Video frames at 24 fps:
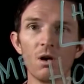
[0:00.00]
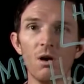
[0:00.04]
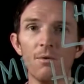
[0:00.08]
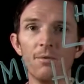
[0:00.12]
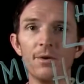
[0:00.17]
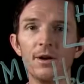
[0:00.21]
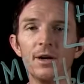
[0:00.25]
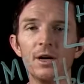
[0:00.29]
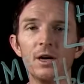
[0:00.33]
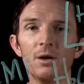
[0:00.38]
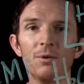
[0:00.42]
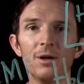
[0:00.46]

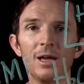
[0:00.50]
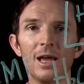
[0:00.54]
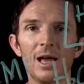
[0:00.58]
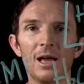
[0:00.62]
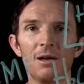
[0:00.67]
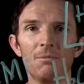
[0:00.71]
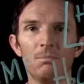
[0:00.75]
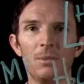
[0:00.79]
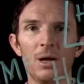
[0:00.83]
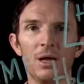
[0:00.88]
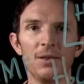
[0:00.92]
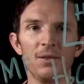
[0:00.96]
over here we
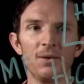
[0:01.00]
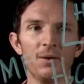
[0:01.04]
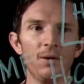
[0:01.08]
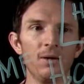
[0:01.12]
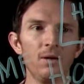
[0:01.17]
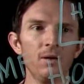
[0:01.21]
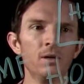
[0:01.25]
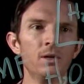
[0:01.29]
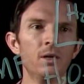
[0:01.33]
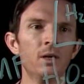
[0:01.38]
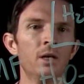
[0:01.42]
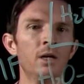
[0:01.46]
have
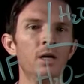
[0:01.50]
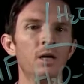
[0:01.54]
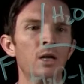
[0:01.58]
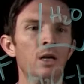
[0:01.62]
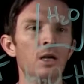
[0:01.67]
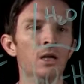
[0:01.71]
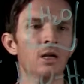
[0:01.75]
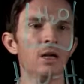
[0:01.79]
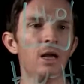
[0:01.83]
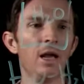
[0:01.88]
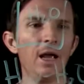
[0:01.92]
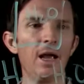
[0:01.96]
methanol,
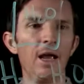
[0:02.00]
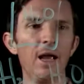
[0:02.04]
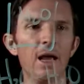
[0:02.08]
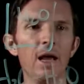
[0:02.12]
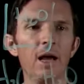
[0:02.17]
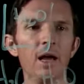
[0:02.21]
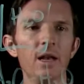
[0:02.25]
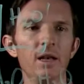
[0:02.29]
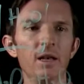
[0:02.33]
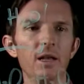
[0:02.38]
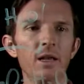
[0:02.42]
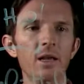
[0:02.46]

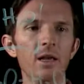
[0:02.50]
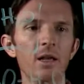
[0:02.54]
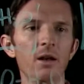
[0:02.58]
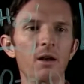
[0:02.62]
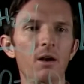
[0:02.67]
and